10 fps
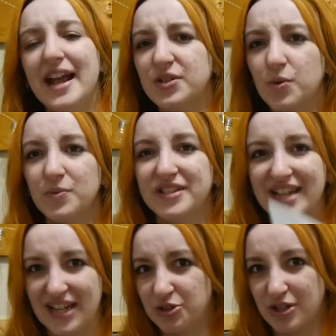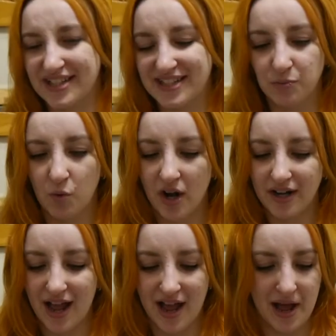next one was an interesting
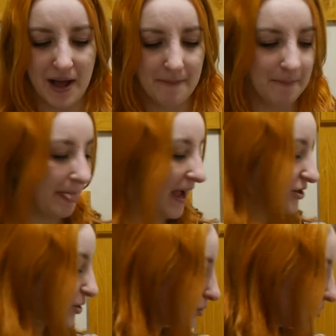one. I do